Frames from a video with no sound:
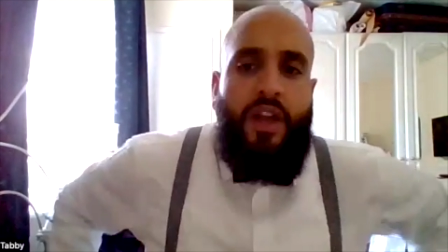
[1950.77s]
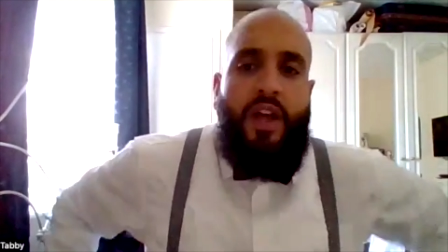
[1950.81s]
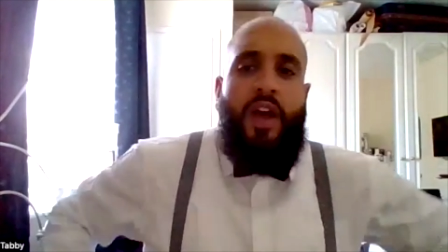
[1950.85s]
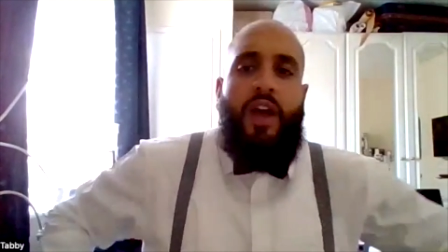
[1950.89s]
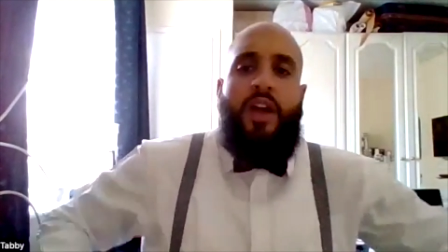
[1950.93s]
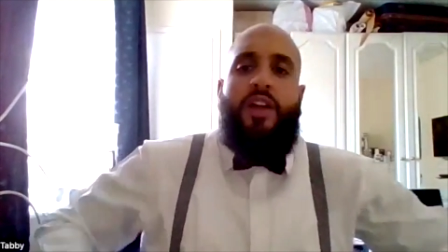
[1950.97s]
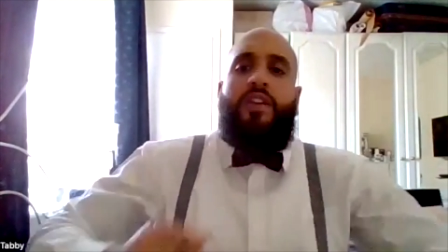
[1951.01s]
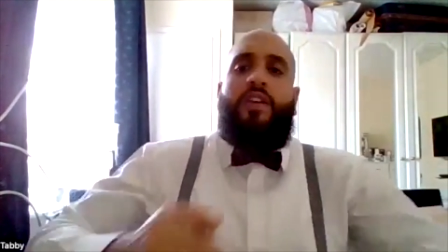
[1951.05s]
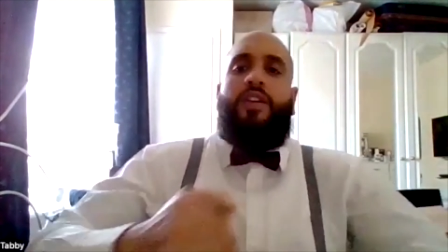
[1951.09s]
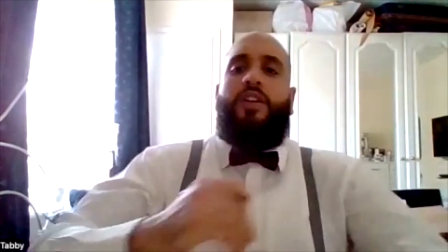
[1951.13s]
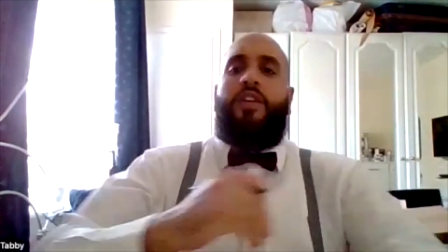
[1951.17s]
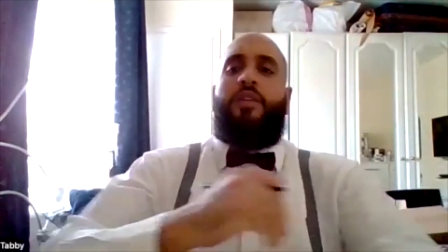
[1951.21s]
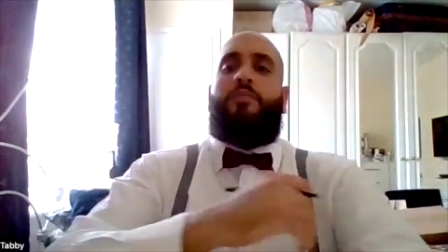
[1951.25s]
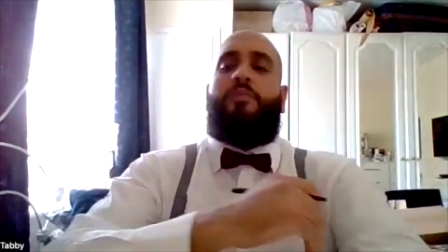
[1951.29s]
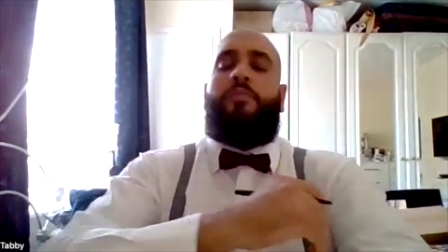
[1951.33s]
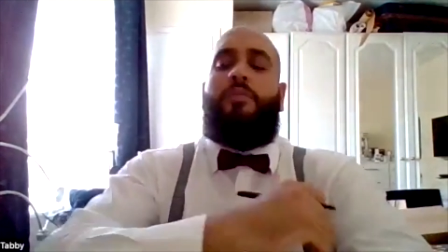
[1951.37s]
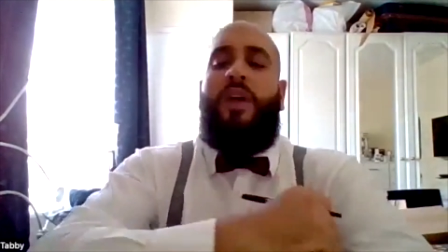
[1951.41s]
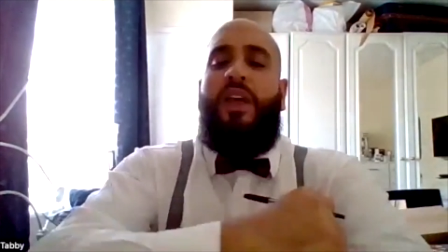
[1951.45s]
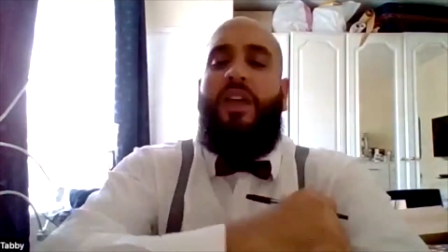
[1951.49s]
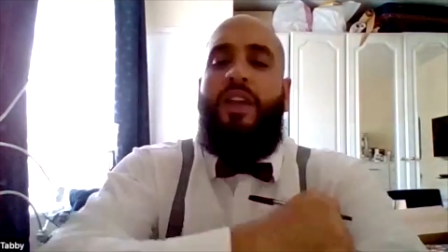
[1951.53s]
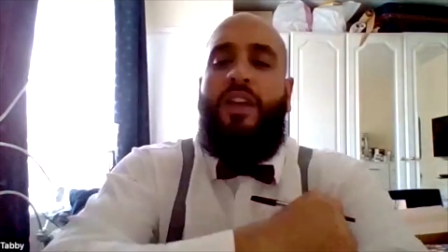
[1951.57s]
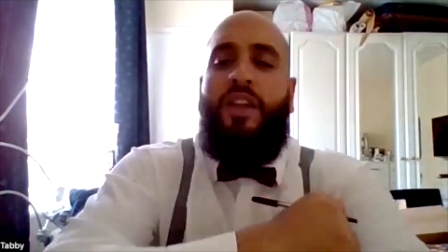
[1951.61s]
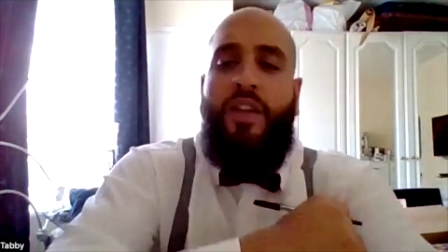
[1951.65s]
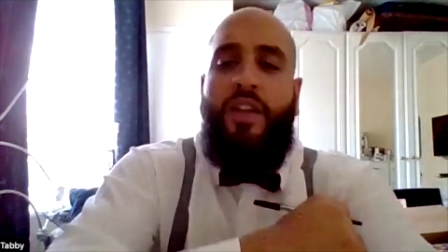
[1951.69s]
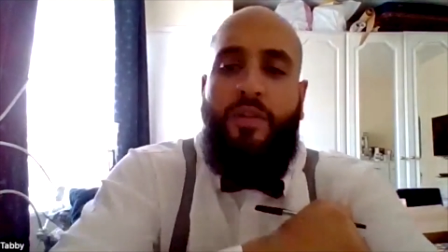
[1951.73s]
How are you gonna
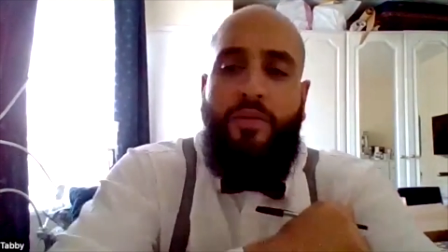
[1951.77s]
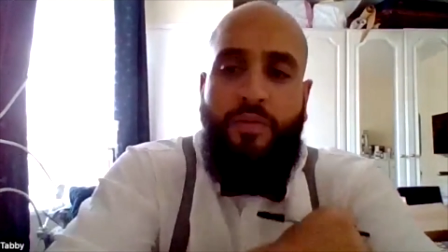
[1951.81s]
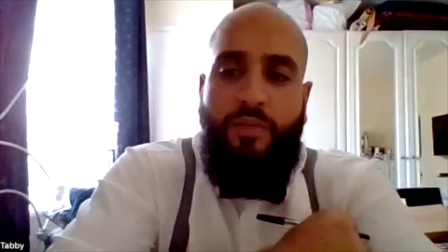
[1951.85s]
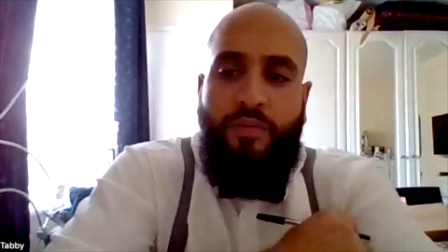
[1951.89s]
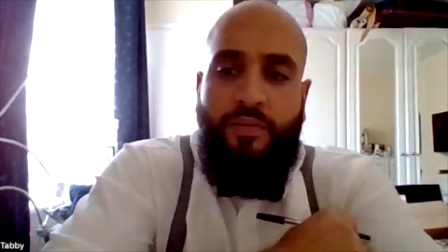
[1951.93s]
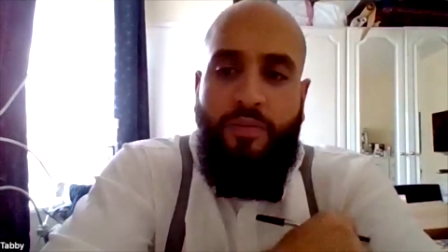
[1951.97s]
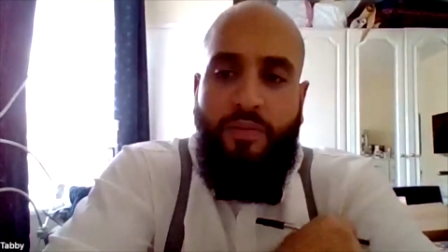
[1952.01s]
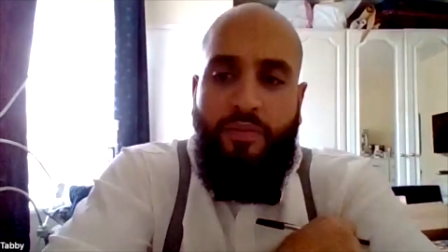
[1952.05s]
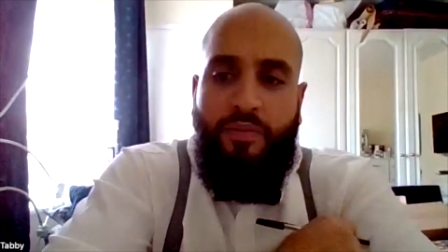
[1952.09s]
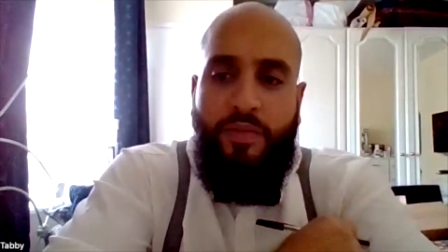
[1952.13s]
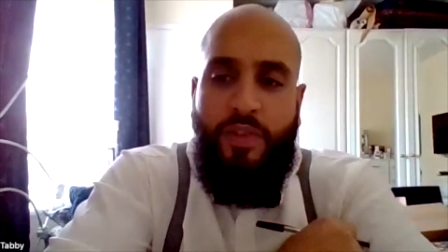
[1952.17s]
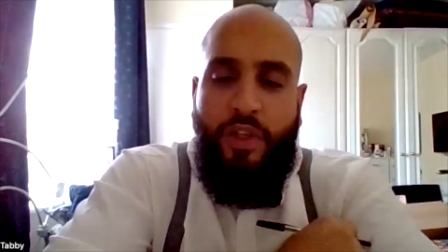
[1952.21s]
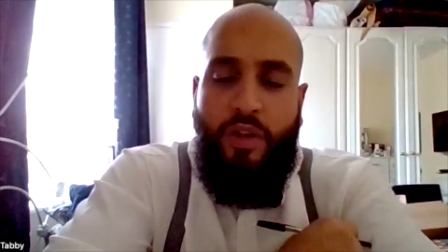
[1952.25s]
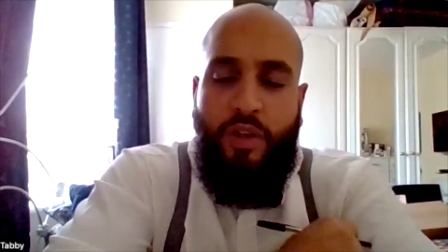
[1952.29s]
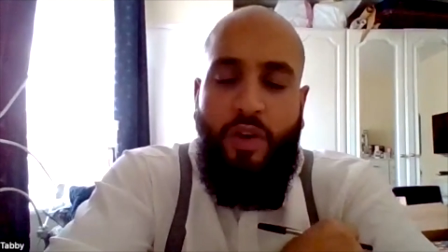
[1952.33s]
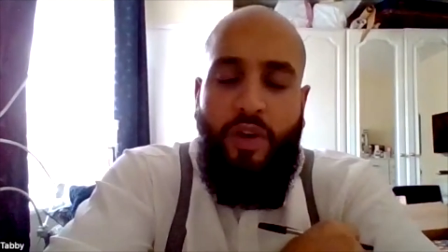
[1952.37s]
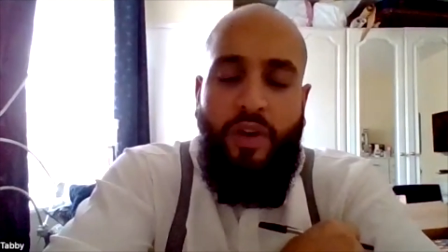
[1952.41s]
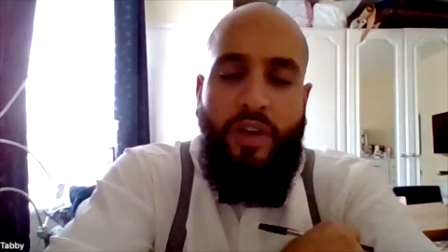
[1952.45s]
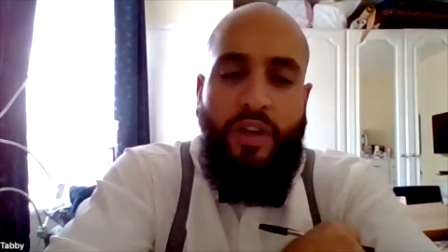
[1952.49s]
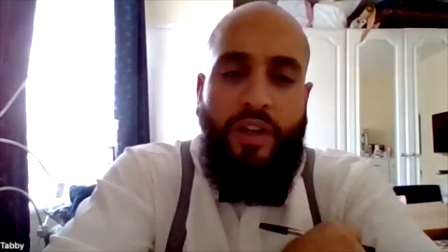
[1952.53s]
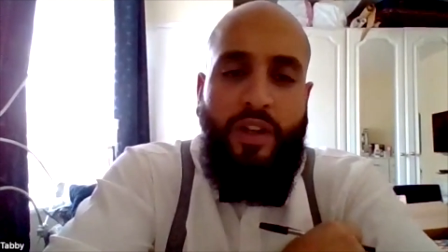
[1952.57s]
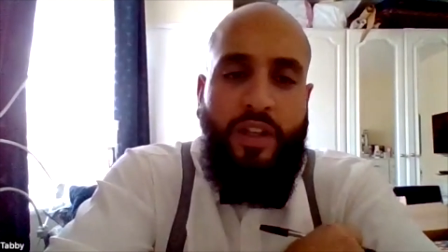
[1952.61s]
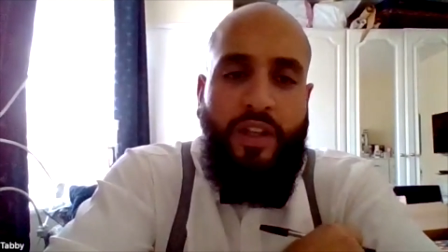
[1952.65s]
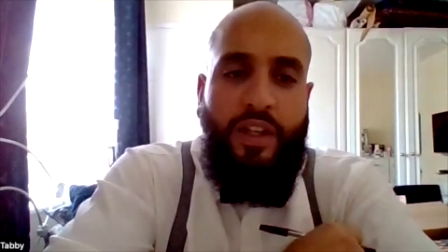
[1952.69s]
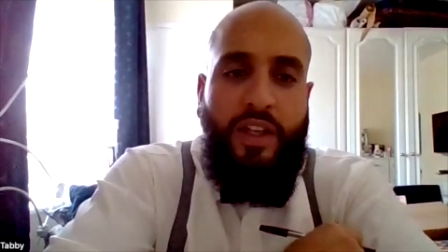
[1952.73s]
make him? You
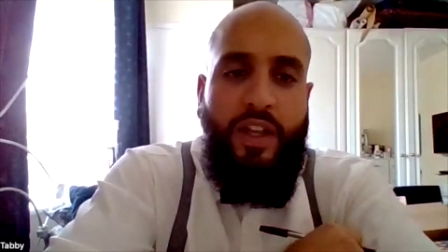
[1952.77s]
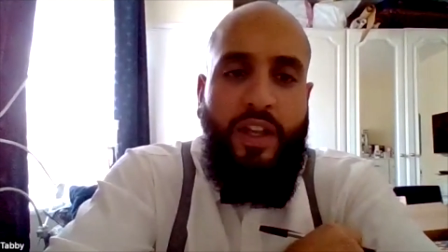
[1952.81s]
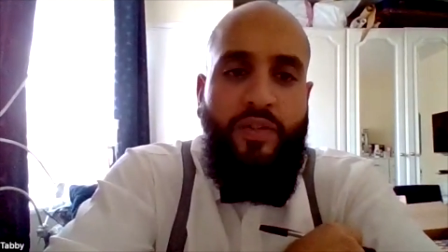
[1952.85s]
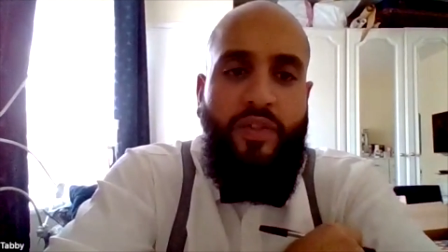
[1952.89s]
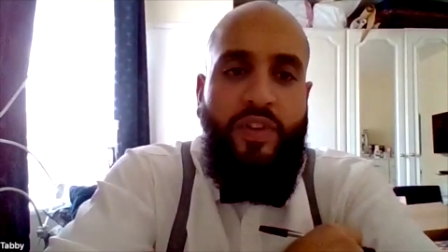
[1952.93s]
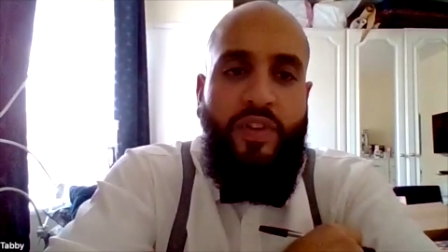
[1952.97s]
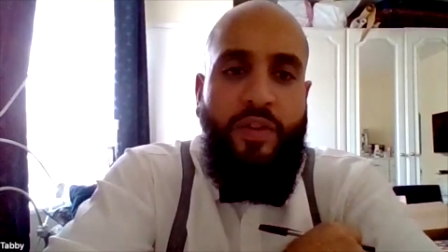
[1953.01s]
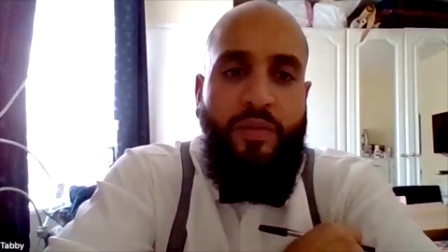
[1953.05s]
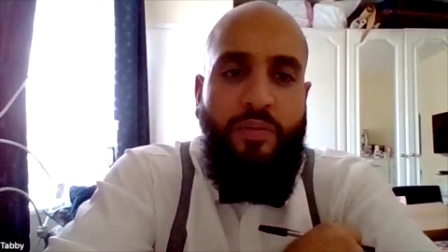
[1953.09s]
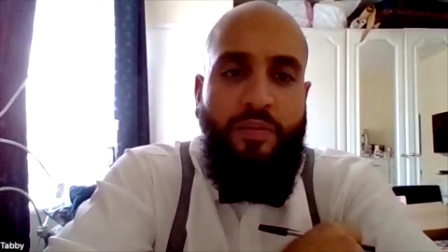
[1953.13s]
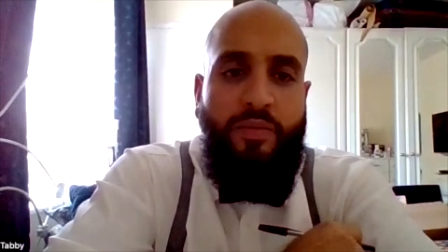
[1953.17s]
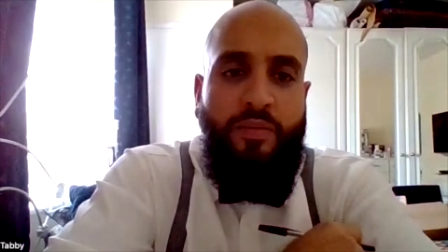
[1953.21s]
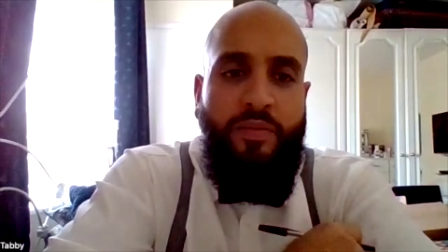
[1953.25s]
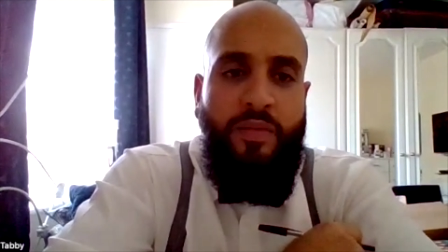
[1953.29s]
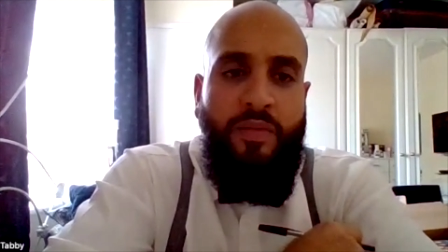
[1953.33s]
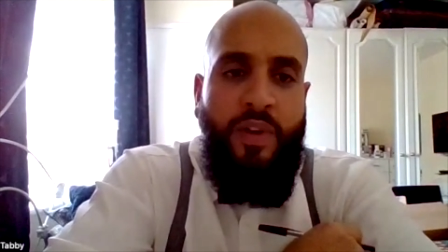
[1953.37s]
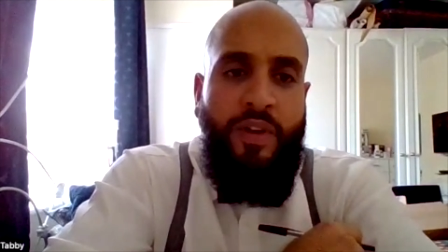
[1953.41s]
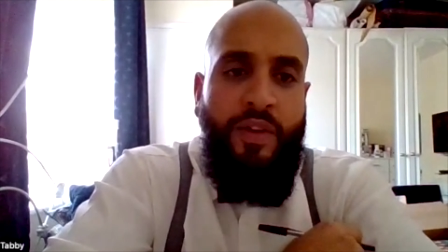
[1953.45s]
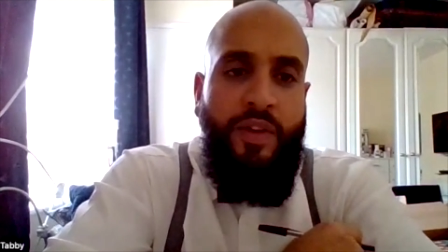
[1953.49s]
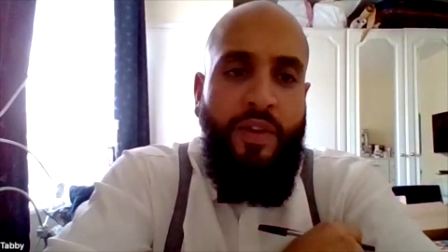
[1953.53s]
can't give him